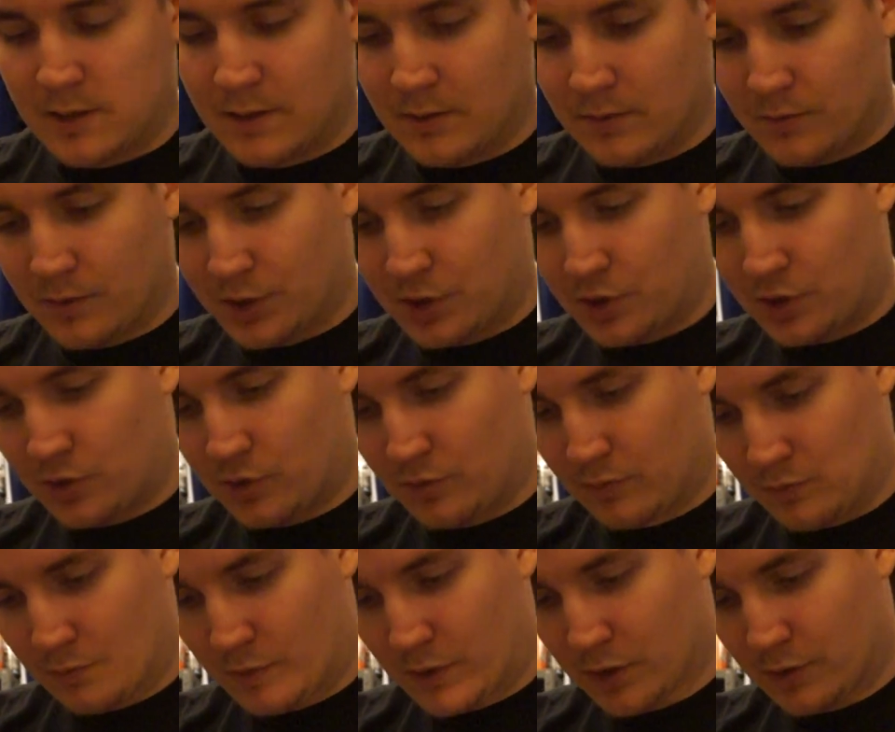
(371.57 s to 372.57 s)
which,
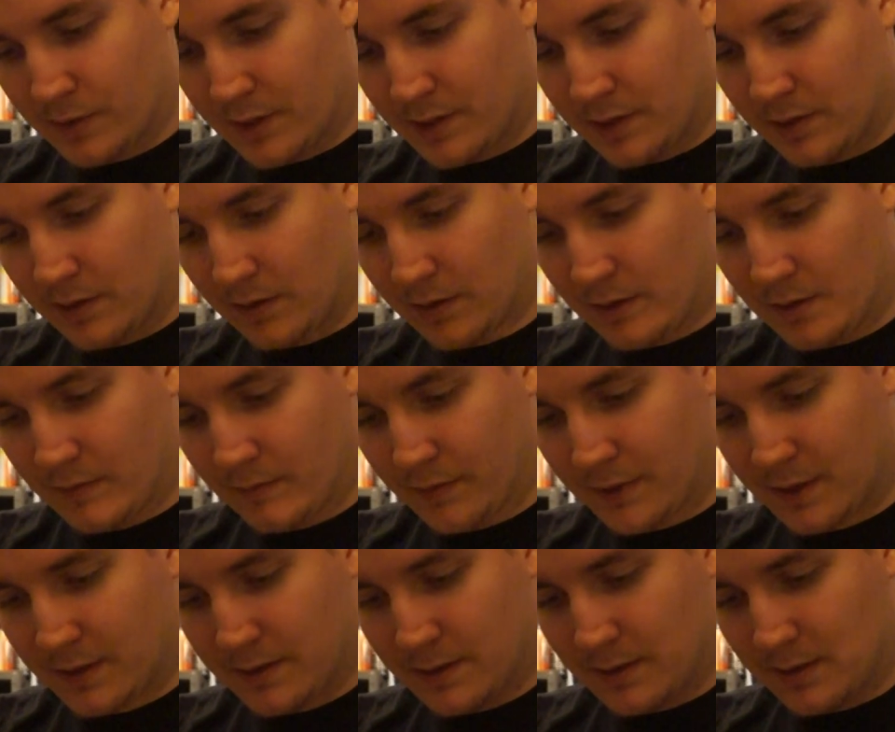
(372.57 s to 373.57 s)
while the rest of the glove
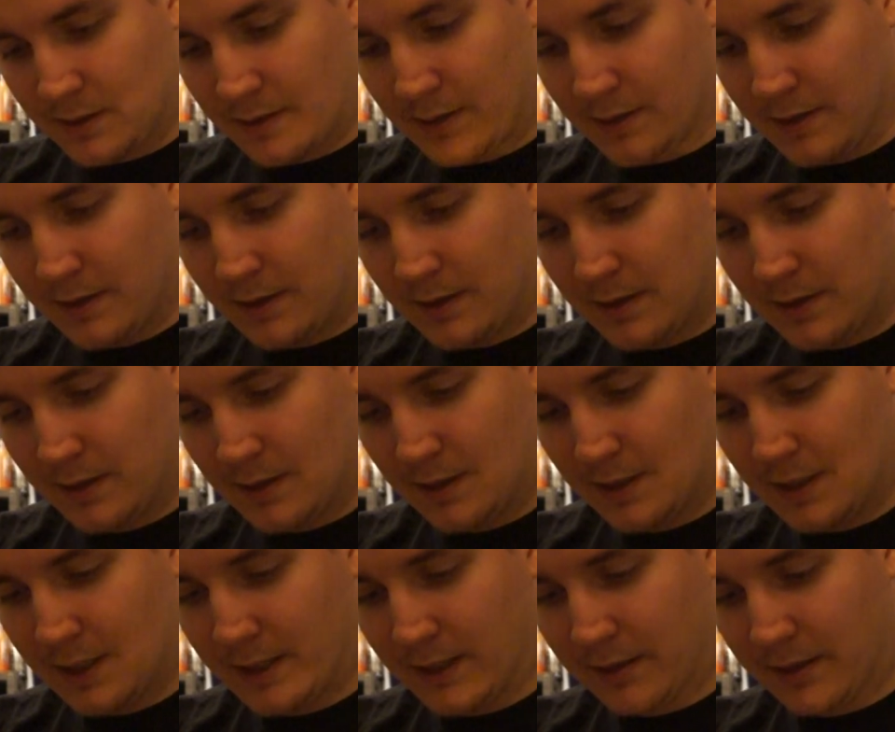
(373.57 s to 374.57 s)
isn't
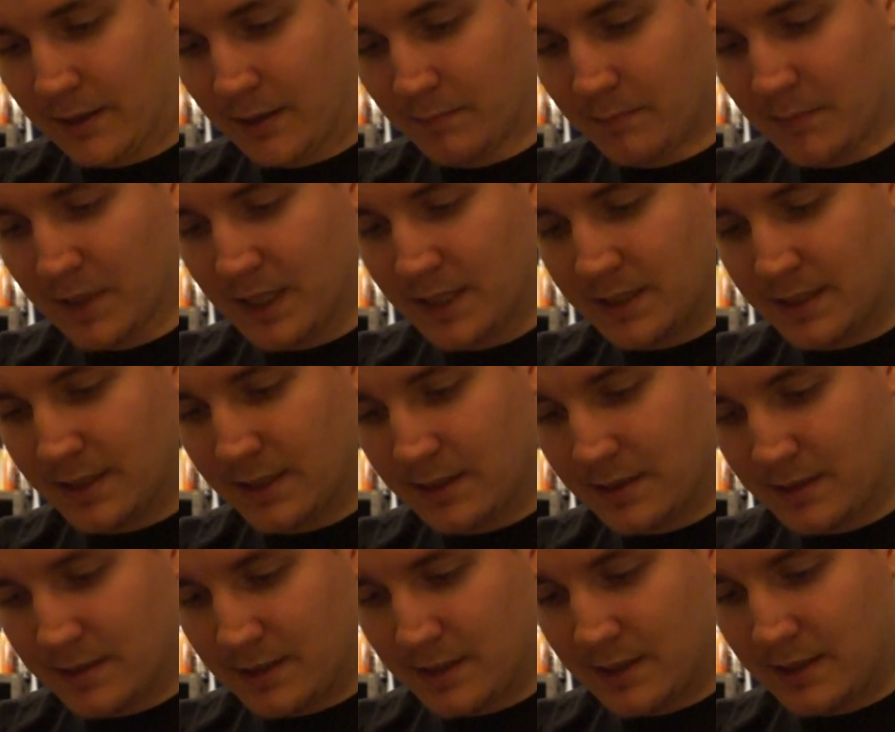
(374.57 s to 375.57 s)
anything amazing in
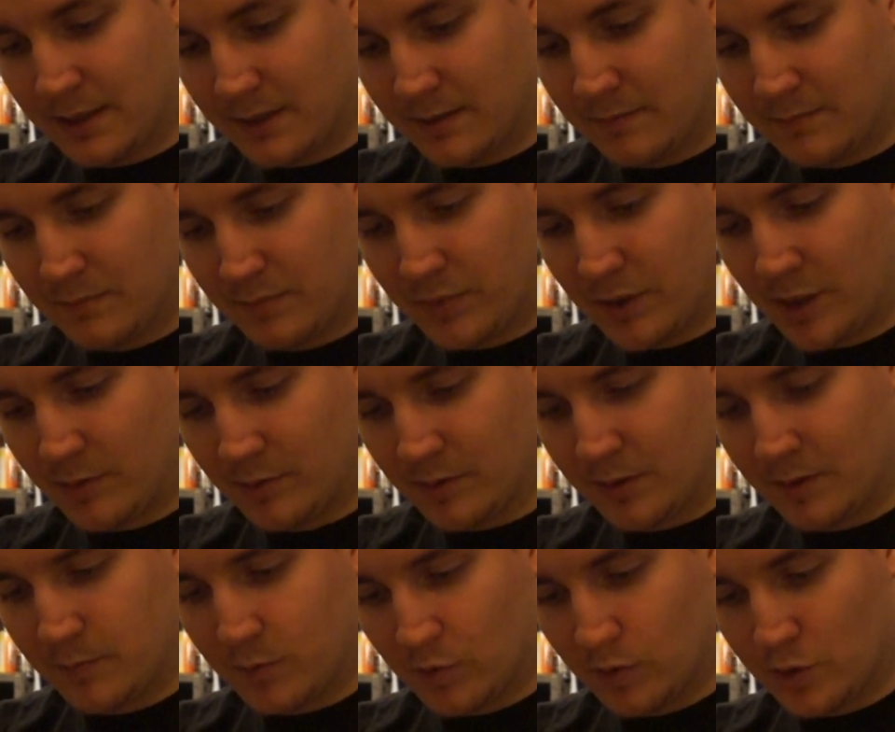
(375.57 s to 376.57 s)
design,
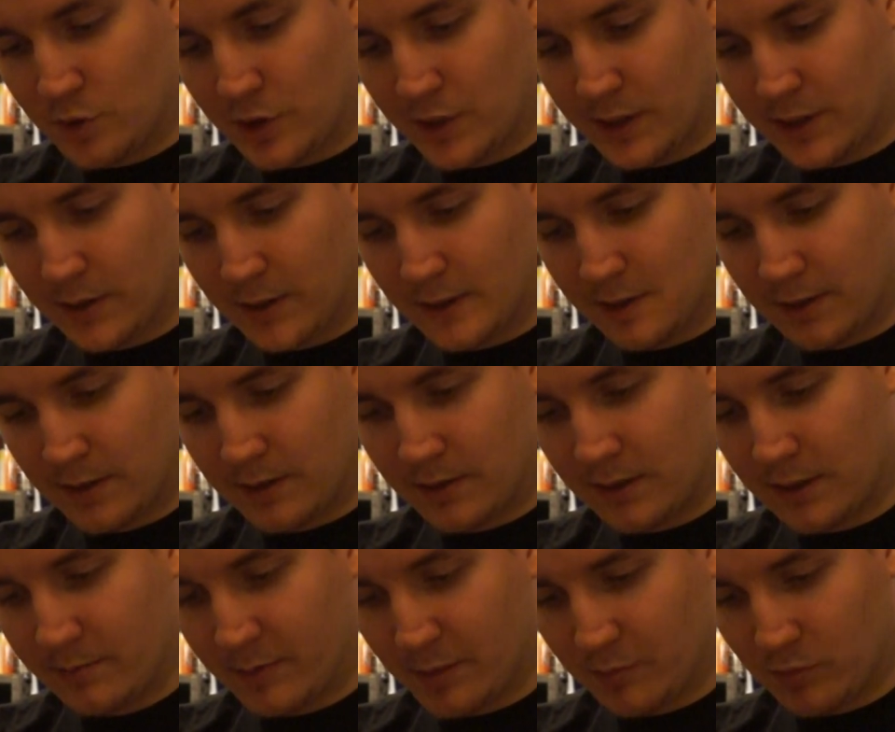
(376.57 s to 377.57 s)
probably more generic than a
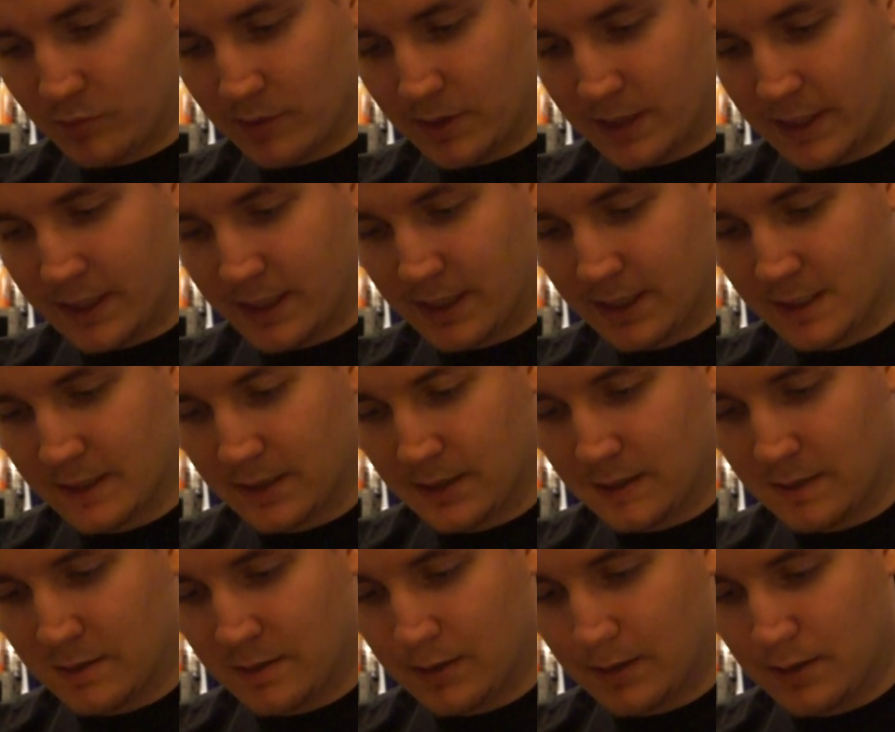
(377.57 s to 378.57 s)
lot of people would like,
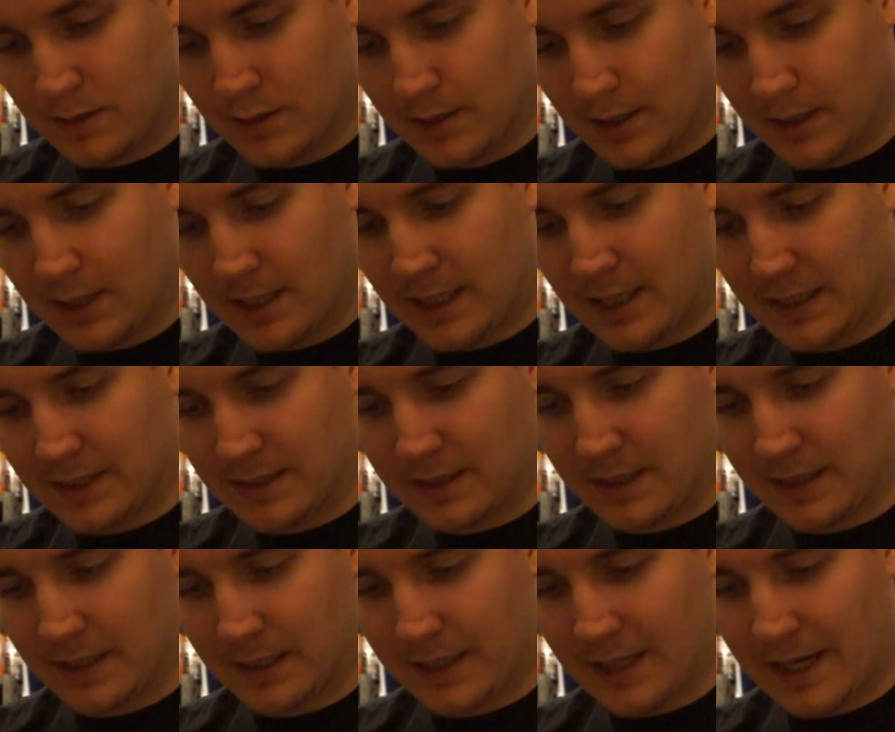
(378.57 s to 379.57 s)
I'd
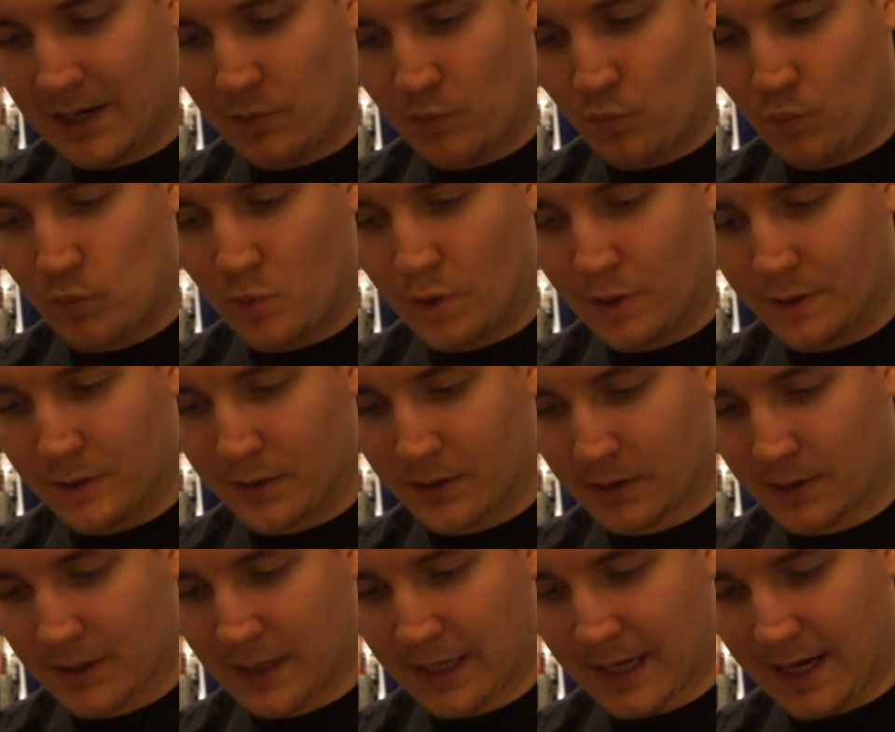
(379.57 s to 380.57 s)
say that one
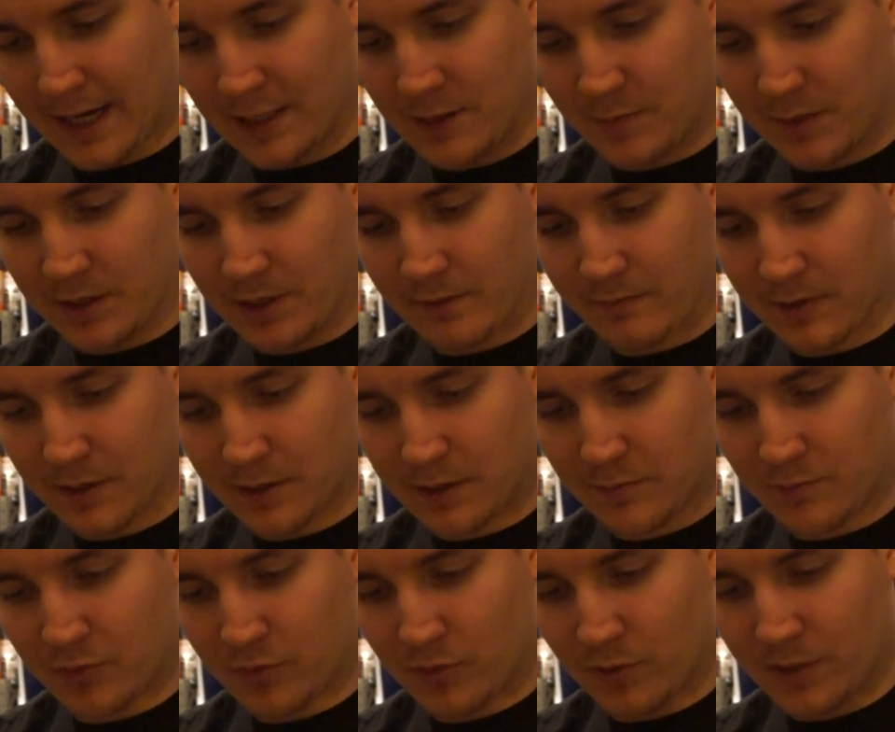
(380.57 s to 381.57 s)
aspect of it is
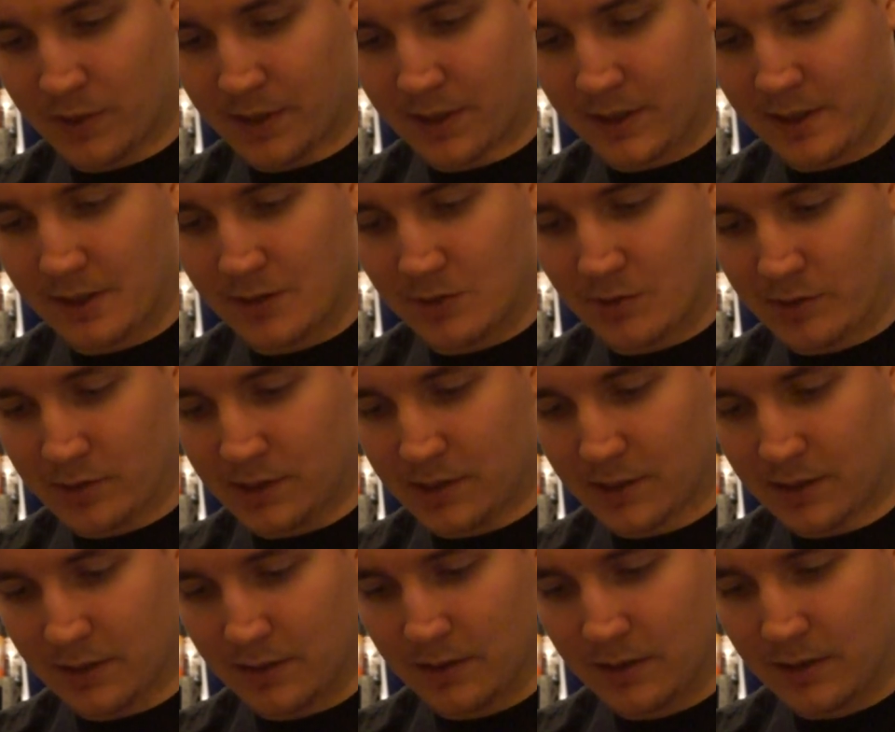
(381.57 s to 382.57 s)
pretty
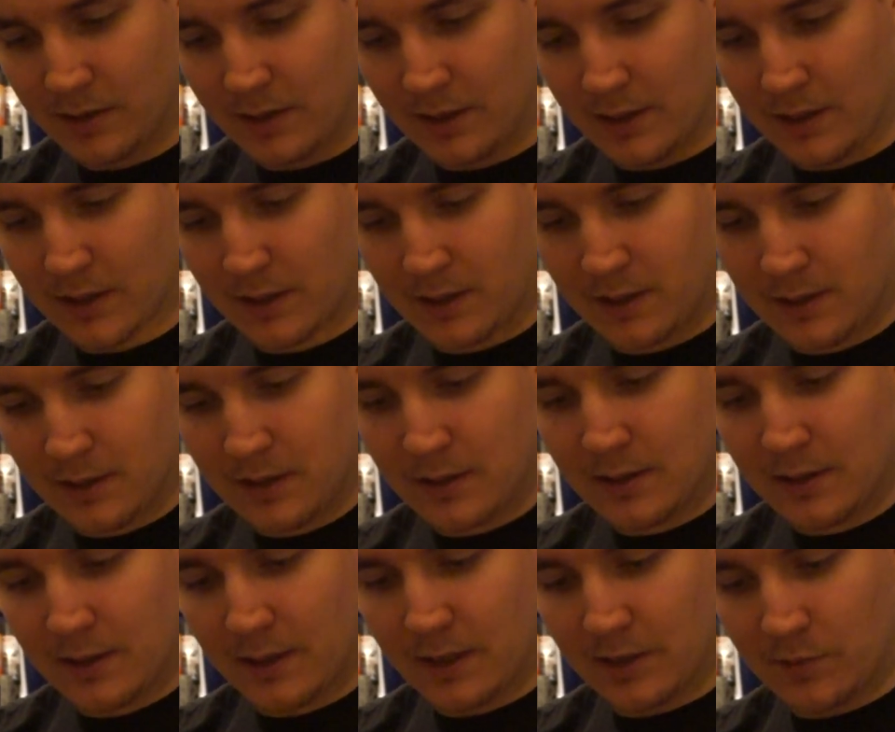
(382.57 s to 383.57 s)
interesting.
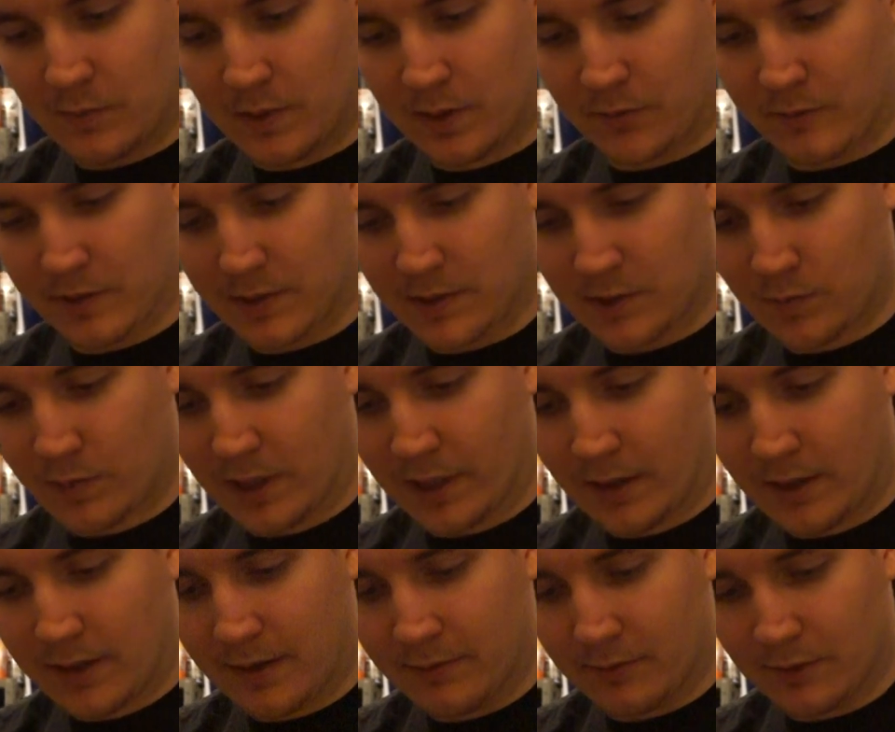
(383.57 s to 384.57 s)
It's one of the reasons why I
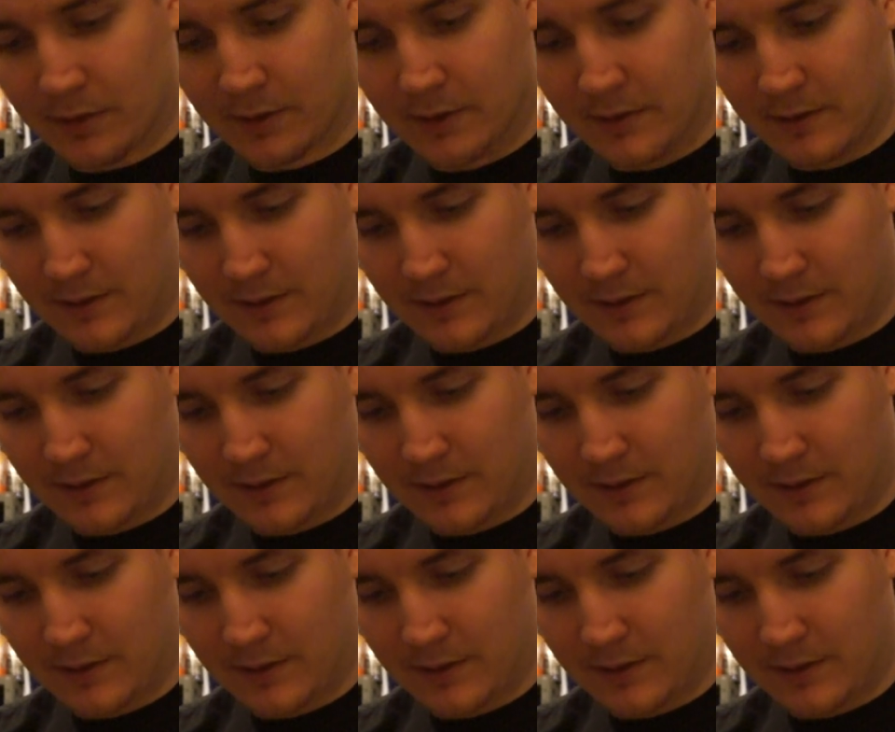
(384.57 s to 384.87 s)
offer it.